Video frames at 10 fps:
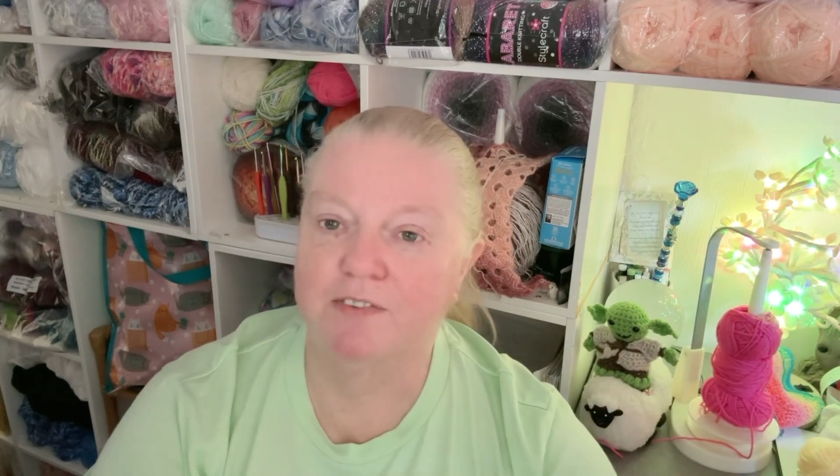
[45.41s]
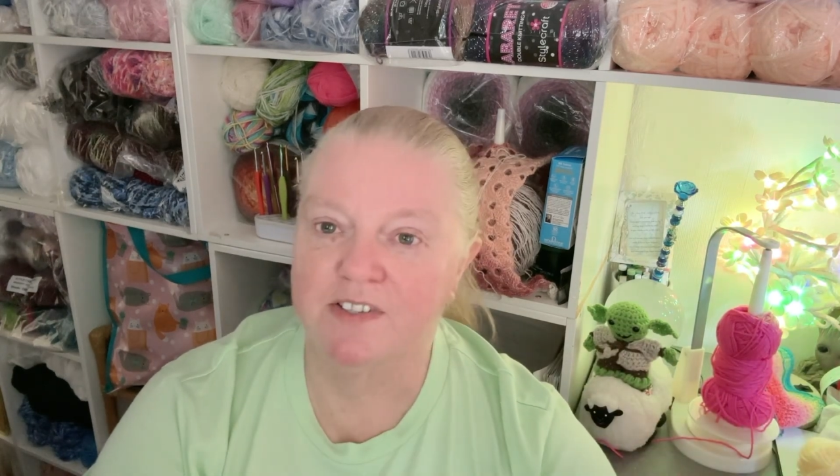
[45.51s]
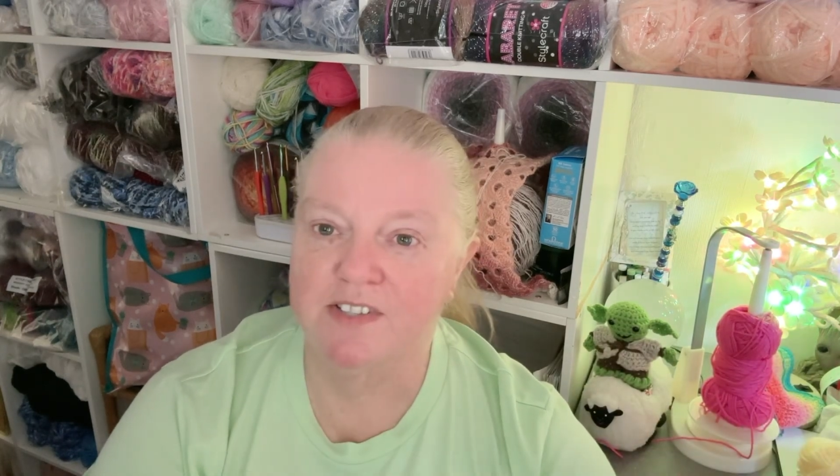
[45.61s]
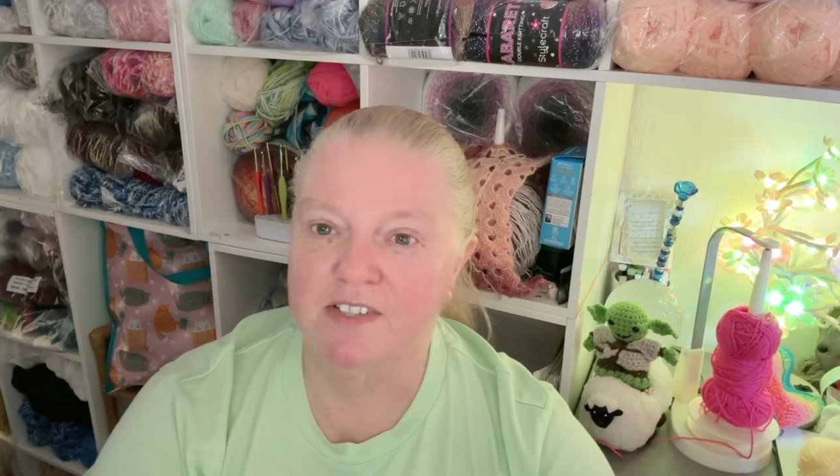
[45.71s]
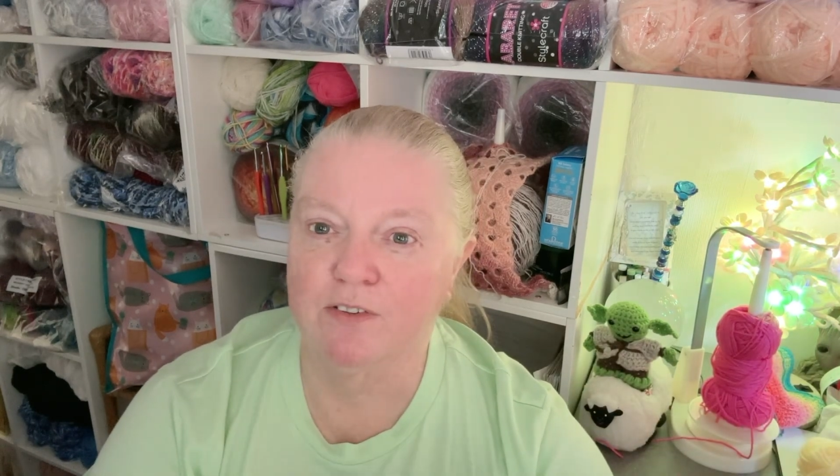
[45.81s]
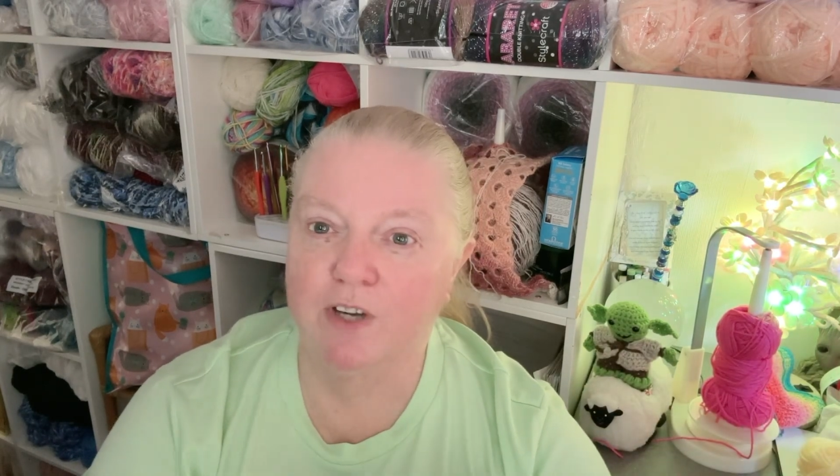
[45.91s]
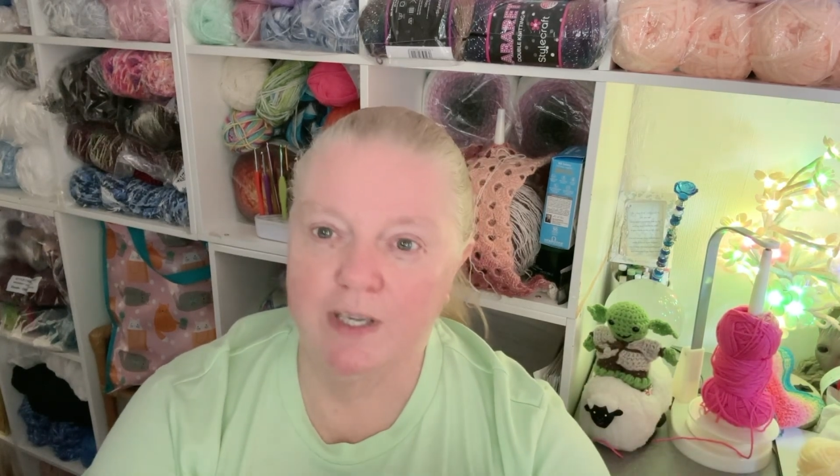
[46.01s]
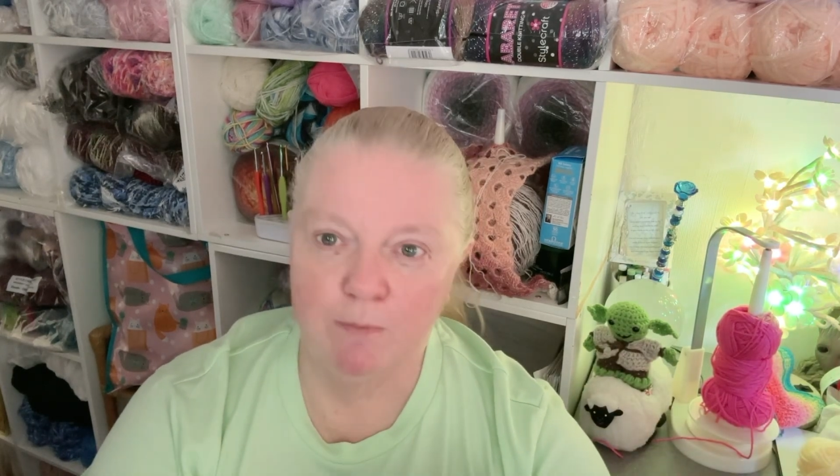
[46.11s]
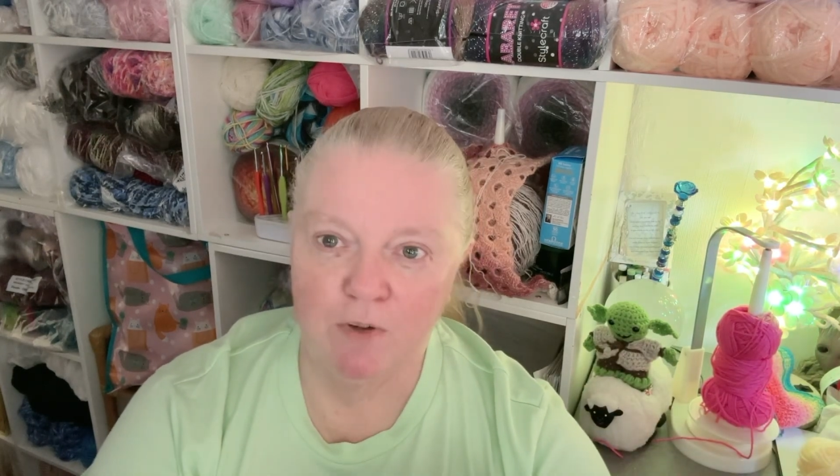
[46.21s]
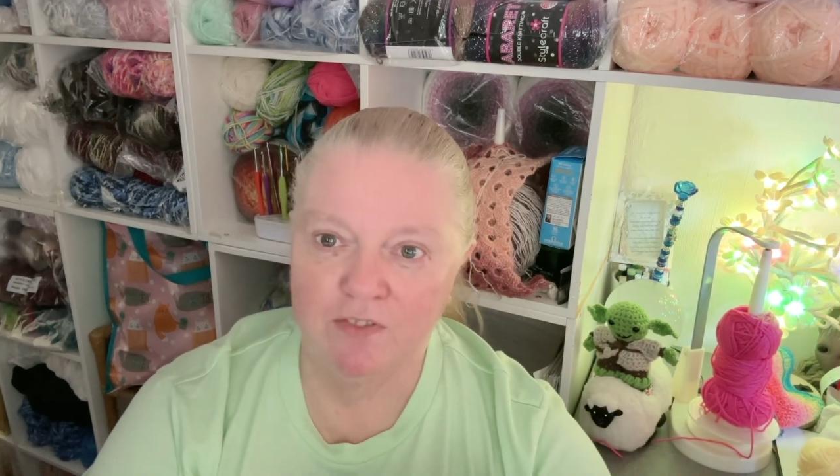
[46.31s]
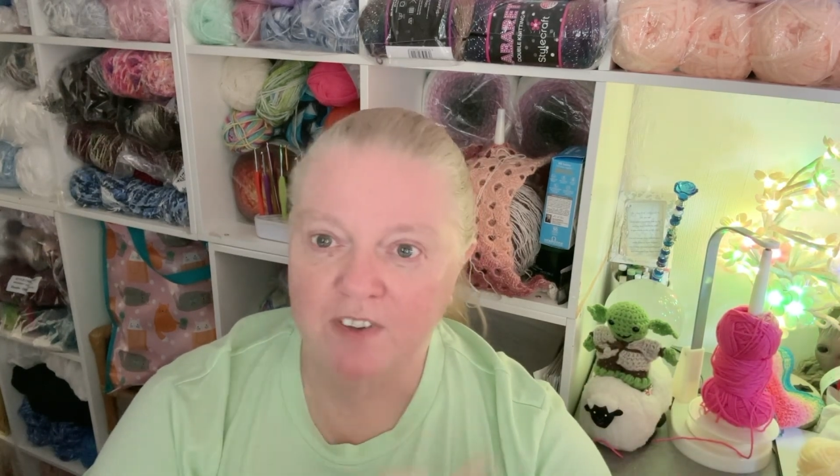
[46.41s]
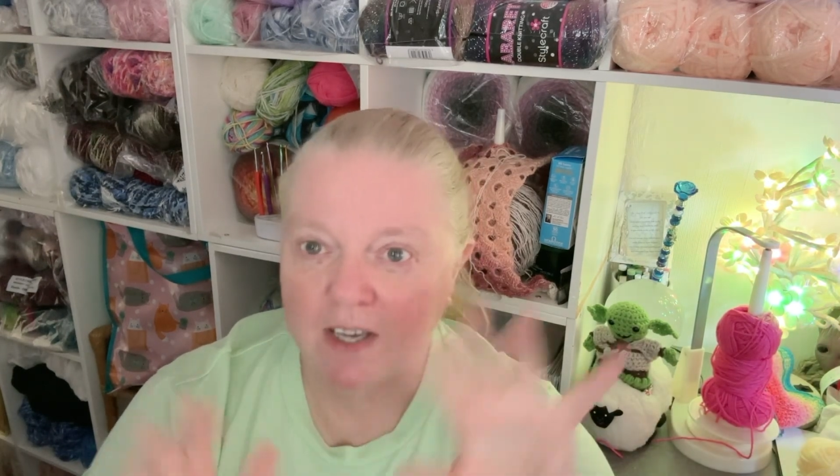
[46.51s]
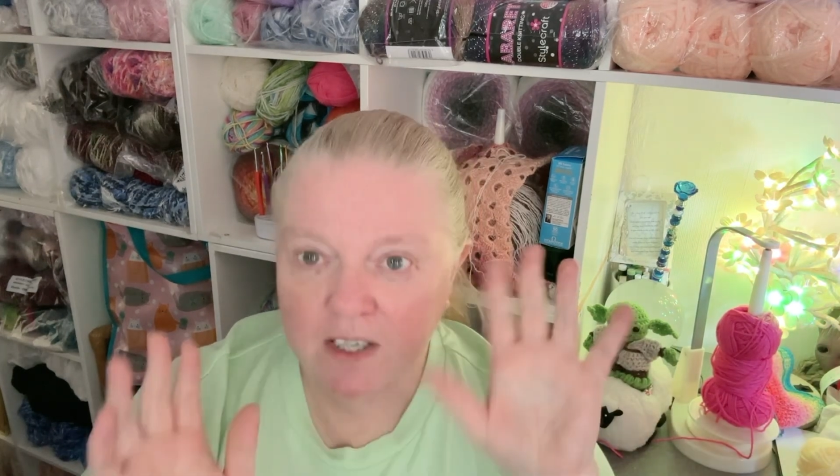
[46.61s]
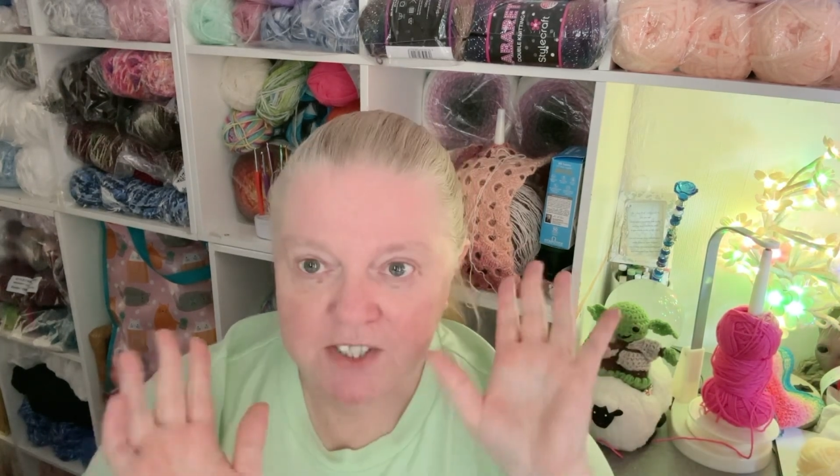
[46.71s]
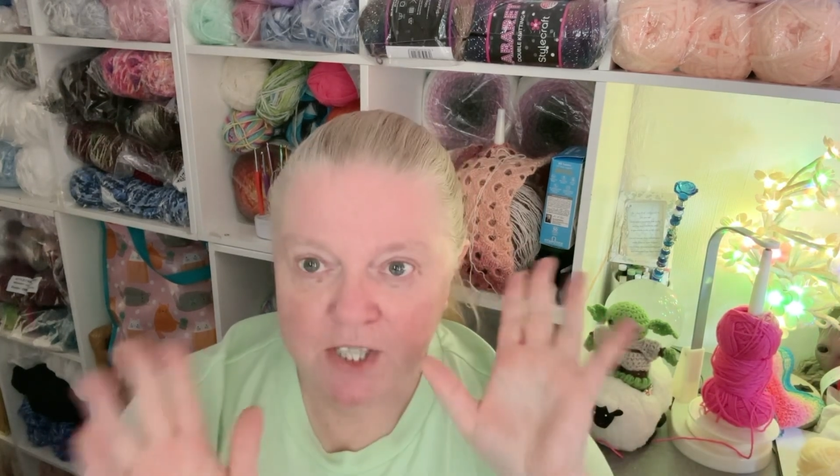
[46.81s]
that says I've got to eat more fat.
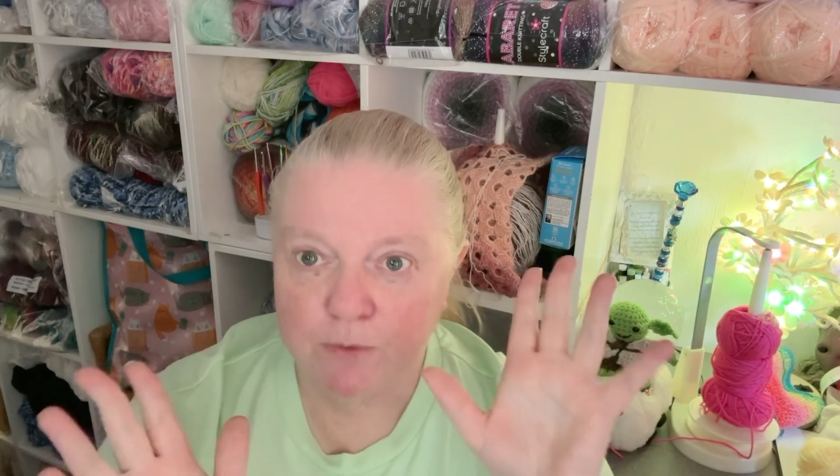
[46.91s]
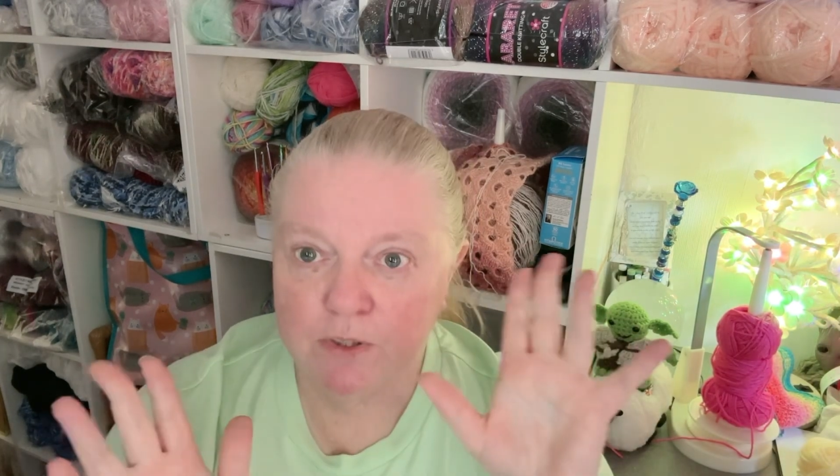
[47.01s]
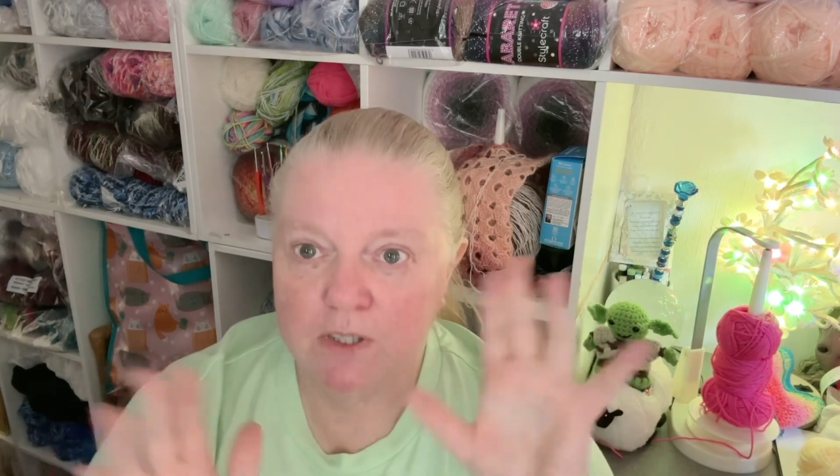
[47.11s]
I don't.